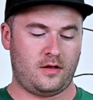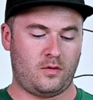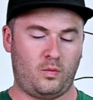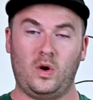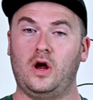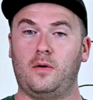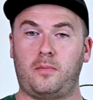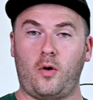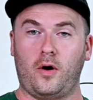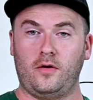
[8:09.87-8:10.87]
real
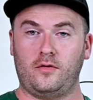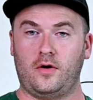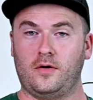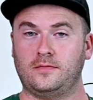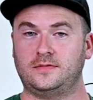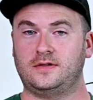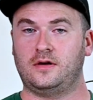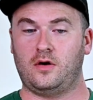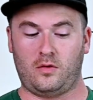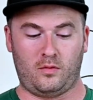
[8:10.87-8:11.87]
boiler rooms,
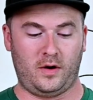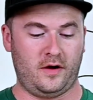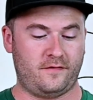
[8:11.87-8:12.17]
real